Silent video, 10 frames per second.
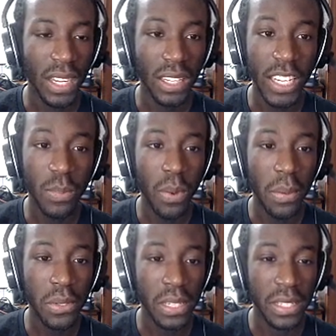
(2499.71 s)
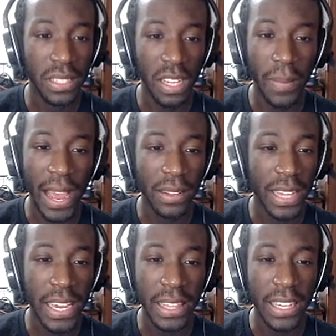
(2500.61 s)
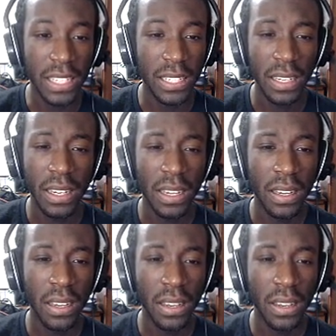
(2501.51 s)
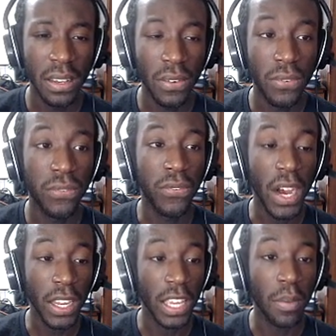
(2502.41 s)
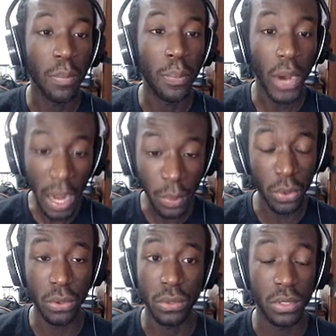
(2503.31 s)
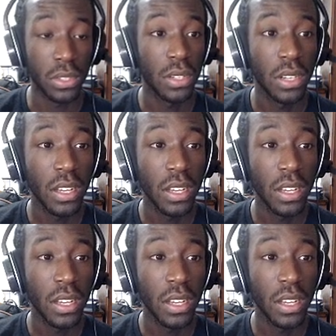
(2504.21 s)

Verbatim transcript: Unless Bubbles can somehow take this. Fucking Bubbles.